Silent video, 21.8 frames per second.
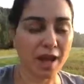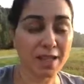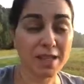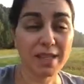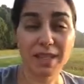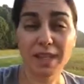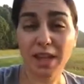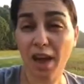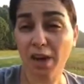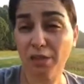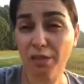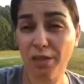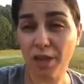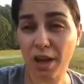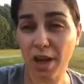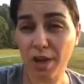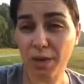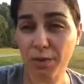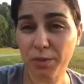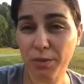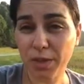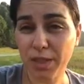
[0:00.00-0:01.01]
still have a
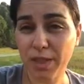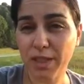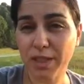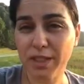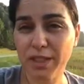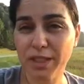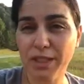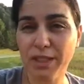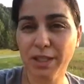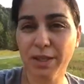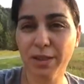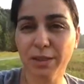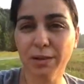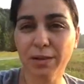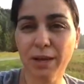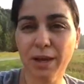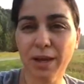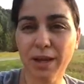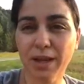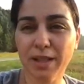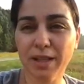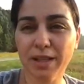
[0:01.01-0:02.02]
lot of work to do.
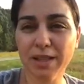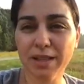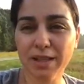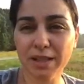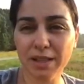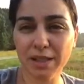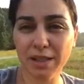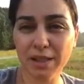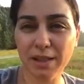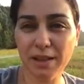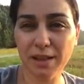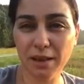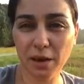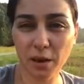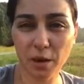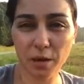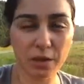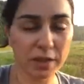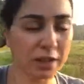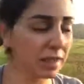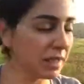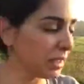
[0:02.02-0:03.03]
I still
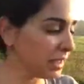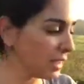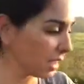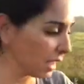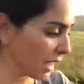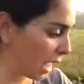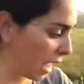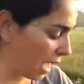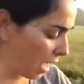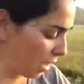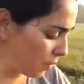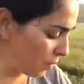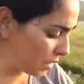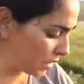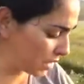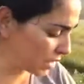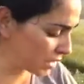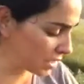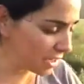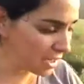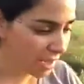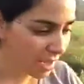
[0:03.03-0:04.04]
only did the
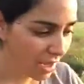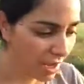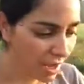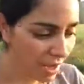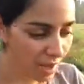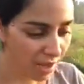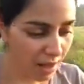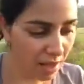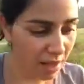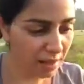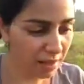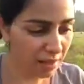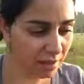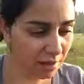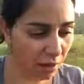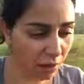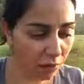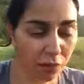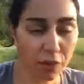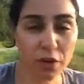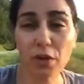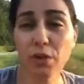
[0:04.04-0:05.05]
cabbage and
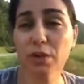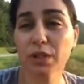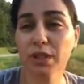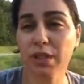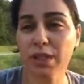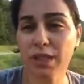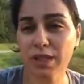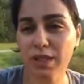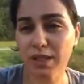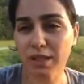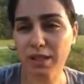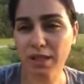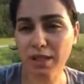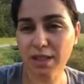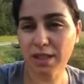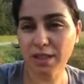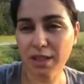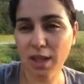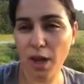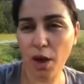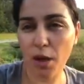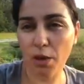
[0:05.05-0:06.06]
a few seeds,
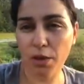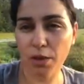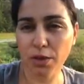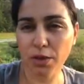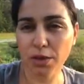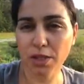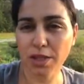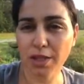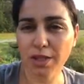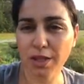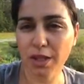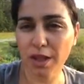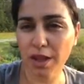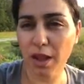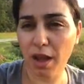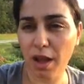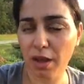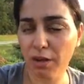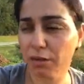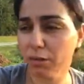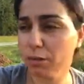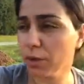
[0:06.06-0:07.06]
so there's still a
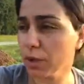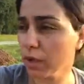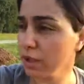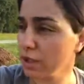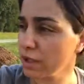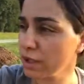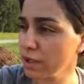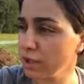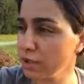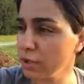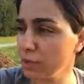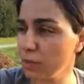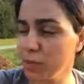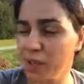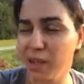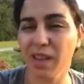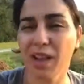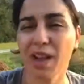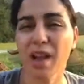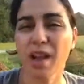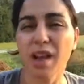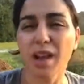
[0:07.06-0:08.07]
lot of work to do,
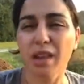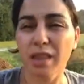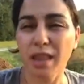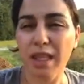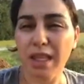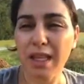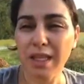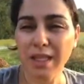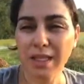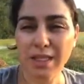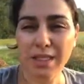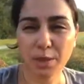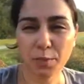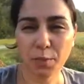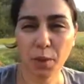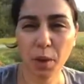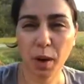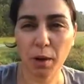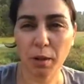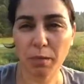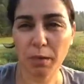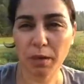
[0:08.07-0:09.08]
but the kids are
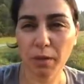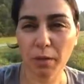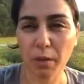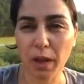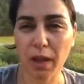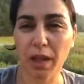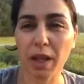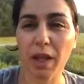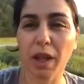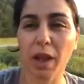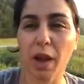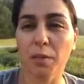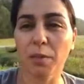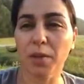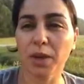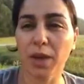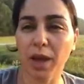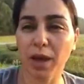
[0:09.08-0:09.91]
probably waking up